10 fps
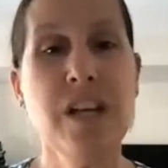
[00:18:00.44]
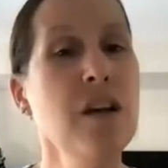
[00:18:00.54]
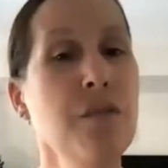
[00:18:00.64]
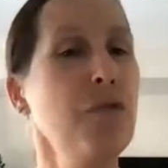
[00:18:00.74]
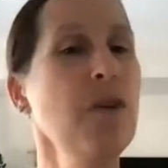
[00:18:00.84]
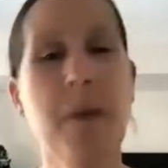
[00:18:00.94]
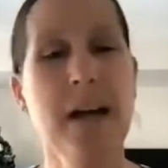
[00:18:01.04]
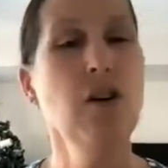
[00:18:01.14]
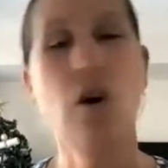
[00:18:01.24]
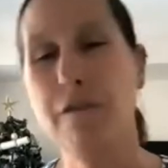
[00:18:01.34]
getting a free
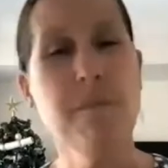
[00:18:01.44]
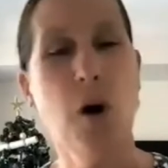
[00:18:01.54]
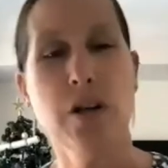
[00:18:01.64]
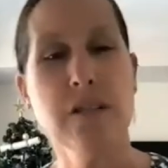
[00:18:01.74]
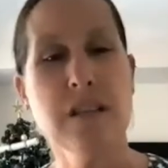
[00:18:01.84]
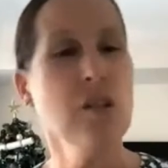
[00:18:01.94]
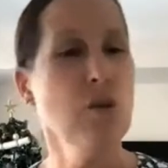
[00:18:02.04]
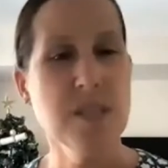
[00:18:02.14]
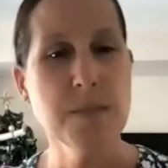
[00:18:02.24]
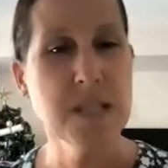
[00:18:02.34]
pack of coffee pods as a
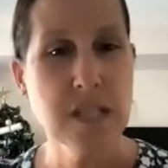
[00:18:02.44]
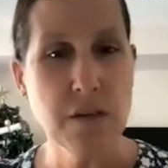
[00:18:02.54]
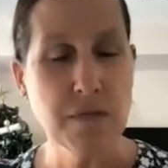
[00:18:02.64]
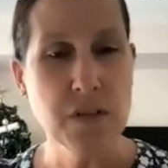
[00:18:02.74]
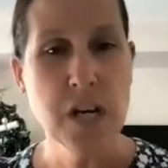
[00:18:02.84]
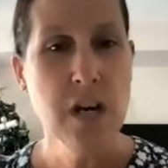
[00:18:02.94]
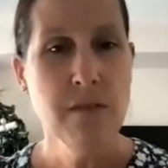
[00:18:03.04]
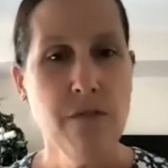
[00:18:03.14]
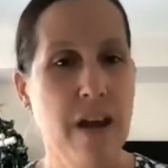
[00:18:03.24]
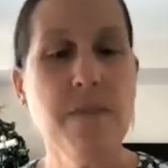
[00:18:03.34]
Christmas gift?
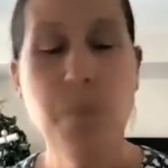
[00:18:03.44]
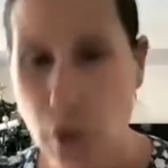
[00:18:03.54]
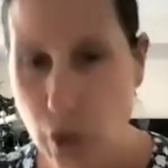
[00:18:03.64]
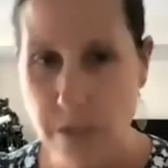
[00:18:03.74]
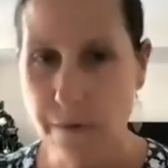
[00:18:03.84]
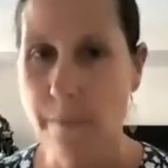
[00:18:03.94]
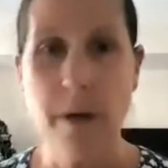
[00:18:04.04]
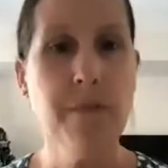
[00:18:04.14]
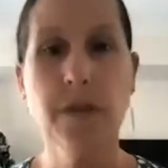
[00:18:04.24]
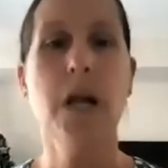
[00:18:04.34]
We're having purchased from
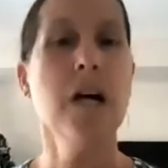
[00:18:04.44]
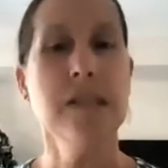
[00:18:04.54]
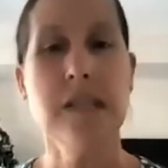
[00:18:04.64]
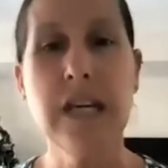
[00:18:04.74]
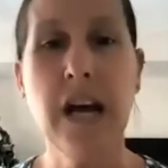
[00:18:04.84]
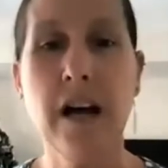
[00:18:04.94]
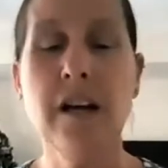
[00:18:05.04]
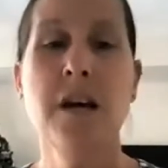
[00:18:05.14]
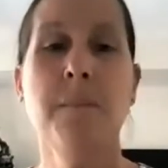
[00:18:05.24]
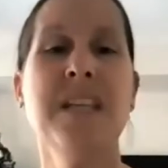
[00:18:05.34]
them for the last year,
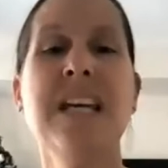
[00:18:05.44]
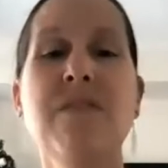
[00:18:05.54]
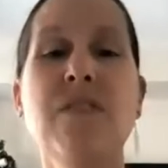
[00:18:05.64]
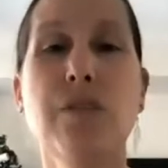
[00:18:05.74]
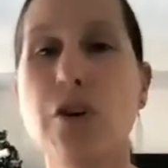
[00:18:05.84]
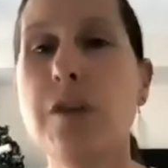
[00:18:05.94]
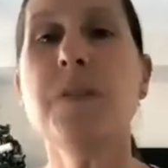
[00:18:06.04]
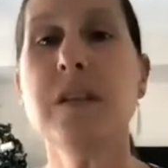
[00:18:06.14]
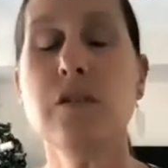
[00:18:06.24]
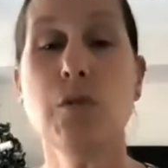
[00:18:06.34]
but they're giving thirty
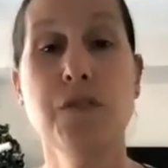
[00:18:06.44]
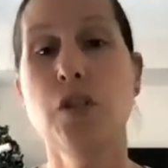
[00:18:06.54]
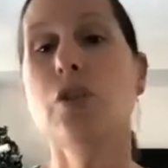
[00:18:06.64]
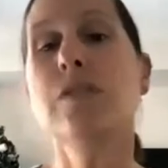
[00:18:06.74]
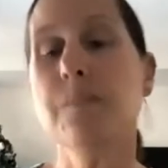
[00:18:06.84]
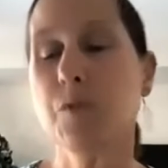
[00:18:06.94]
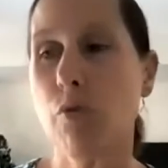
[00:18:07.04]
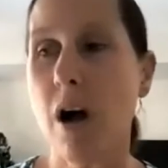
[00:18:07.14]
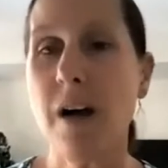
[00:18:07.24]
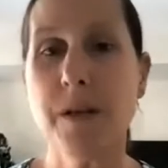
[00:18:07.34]
percent off to new
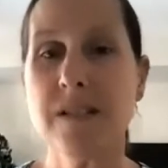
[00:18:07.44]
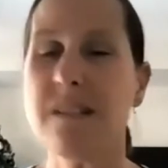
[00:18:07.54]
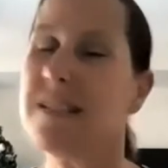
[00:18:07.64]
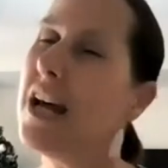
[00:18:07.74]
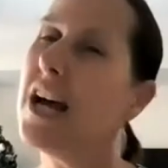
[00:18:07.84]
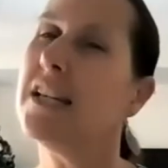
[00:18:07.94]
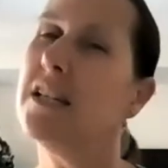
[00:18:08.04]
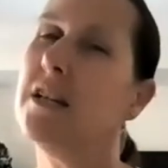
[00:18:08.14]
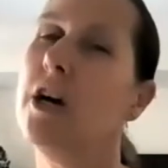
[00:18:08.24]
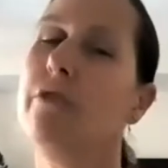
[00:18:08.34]
subscribers. I was like,
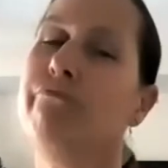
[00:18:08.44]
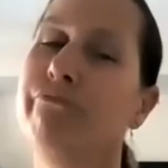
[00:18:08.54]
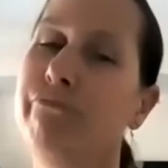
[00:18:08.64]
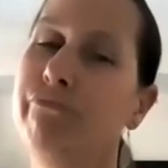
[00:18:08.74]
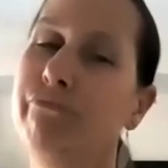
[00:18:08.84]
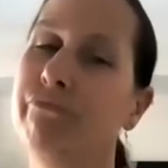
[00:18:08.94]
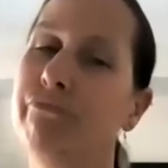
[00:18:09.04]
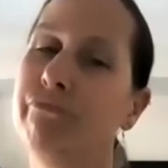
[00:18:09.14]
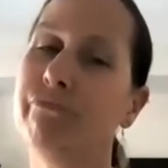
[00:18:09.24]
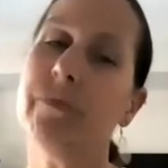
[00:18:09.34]

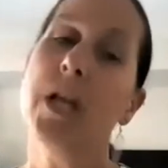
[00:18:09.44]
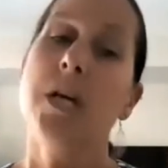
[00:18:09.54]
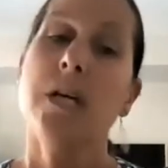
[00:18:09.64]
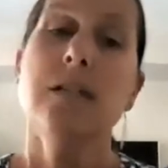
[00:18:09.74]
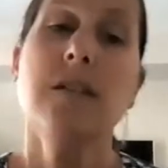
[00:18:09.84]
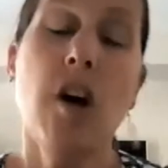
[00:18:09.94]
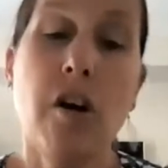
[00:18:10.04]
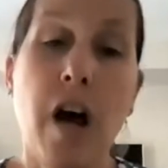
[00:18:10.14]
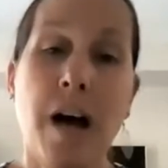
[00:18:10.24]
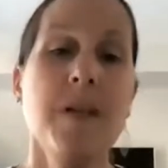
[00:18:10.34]
hmm.
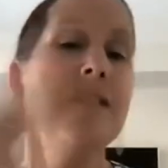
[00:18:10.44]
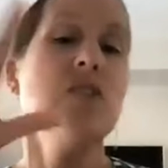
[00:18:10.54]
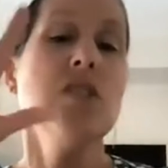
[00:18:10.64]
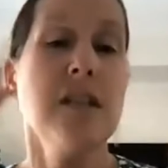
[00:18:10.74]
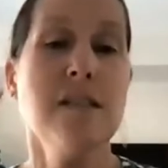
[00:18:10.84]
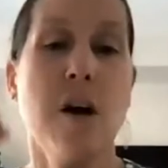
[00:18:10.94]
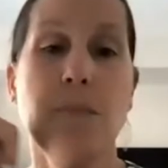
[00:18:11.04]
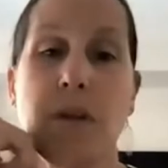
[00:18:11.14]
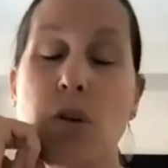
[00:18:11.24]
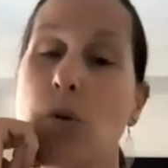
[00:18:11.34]
So um, that's just an
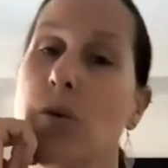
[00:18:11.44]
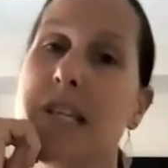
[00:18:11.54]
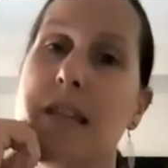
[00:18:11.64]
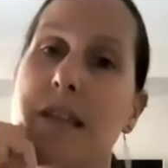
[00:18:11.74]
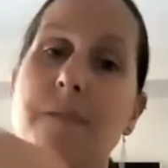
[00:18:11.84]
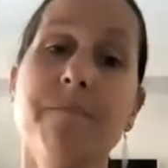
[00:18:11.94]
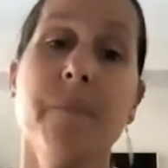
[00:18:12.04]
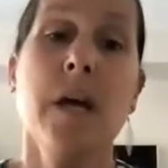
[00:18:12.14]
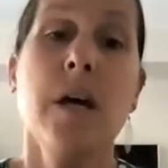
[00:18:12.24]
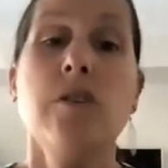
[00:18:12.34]
example of the loyalty thing.
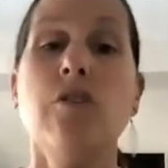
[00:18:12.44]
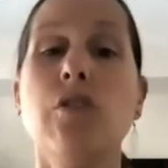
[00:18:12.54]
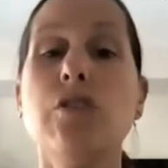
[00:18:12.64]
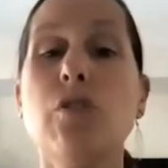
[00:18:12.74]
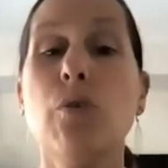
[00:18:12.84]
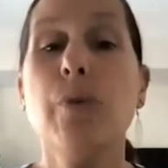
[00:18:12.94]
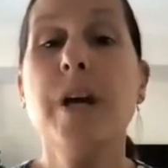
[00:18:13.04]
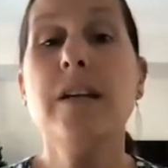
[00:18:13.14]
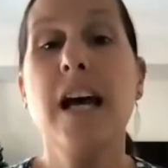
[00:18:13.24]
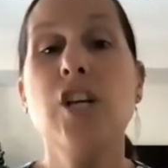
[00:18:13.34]
You could do a
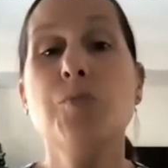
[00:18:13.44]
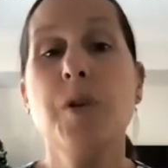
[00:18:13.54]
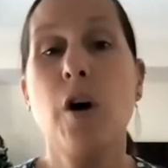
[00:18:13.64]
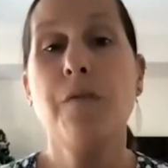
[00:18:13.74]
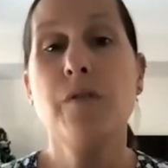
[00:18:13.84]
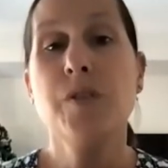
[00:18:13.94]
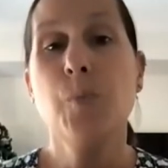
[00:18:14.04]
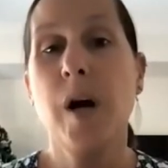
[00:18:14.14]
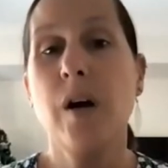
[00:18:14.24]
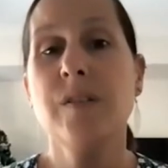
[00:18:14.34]
re-engagement offer
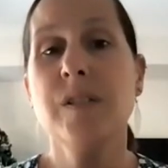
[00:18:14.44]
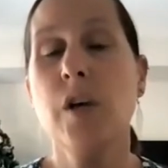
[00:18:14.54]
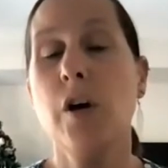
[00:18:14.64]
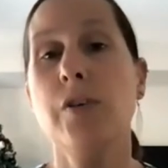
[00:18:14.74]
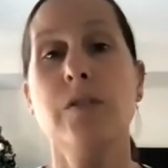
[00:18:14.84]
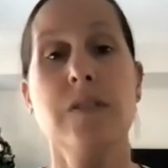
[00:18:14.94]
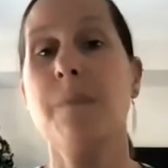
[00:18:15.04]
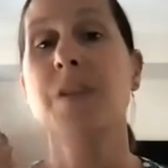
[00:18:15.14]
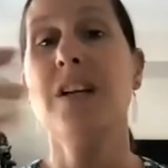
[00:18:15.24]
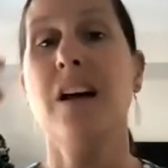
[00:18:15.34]
as well. So
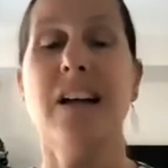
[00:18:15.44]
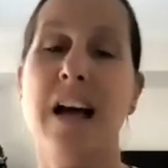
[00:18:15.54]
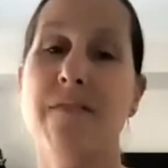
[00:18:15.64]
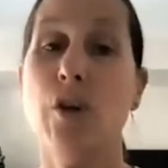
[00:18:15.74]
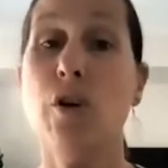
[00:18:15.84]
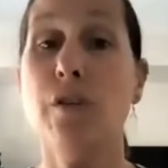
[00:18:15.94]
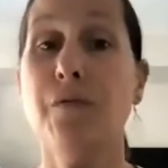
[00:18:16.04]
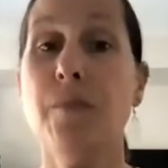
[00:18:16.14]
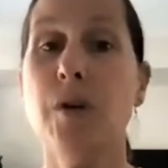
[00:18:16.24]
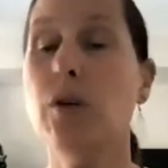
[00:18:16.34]
something like, I haven't
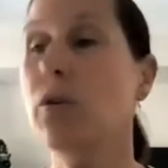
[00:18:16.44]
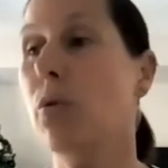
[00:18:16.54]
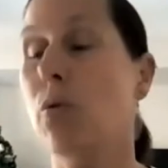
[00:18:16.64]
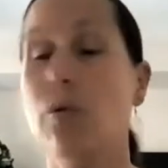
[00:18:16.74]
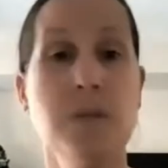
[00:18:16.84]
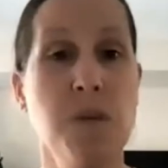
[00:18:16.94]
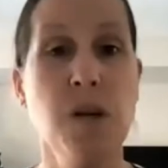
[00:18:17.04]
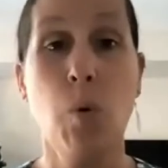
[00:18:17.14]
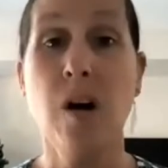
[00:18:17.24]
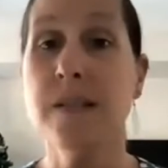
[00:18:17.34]
heard from you, or it's
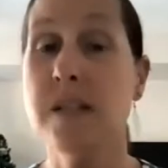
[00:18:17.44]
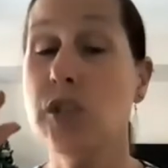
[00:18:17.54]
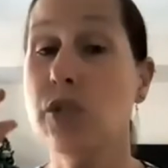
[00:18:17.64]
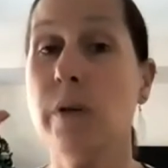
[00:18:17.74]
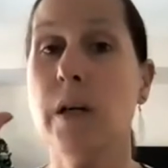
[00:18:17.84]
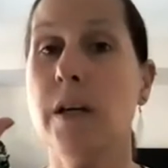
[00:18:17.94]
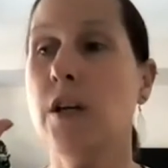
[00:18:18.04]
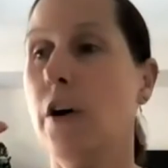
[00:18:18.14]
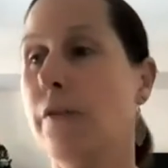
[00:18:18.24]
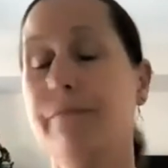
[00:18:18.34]
been a while since you were,
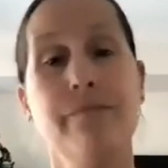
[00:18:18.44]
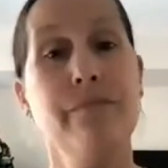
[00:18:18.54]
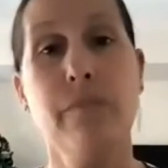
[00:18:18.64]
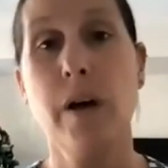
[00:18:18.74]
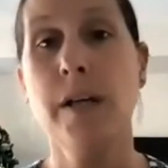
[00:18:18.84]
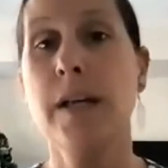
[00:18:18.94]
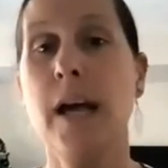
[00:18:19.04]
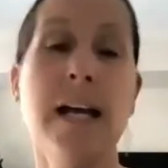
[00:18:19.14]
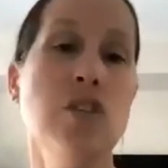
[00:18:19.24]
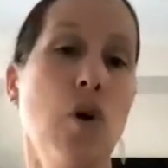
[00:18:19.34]
you know,
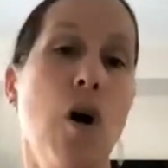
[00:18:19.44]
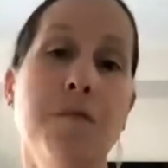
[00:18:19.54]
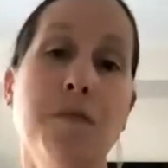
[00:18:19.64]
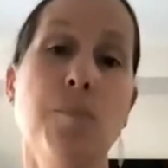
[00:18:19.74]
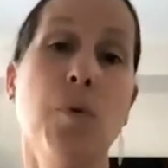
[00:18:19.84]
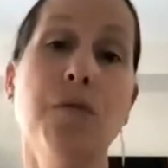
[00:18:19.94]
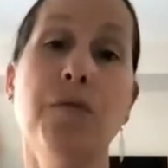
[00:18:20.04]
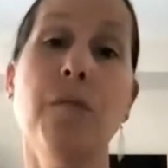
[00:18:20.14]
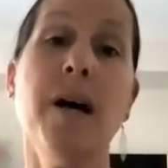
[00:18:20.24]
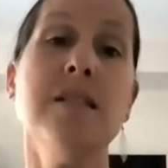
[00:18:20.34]
engaged or offered or
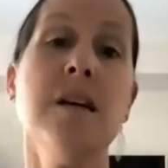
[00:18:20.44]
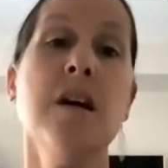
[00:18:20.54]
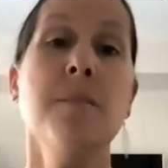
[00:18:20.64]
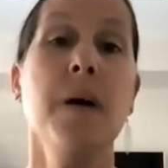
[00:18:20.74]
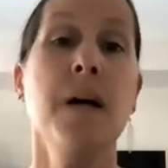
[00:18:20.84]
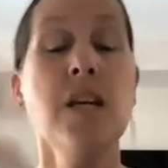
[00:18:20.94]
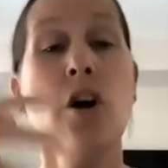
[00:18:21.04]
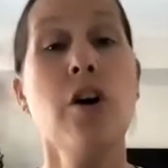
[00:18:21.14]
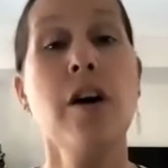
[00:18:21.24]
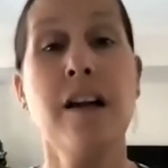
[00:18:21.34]
bought from us, but, you
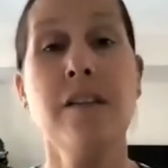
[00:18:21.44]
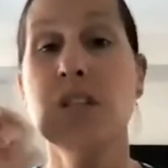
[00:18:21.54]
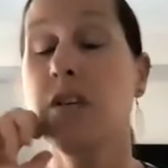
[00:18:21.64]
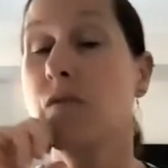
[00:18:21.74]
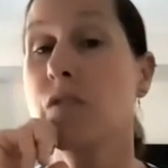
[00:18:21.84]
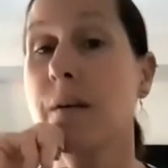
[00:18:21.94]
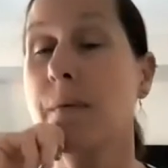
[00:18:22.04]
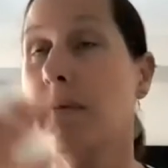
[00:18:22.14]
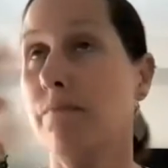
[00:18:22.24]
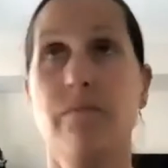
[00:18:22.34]
know, I'd like to give you some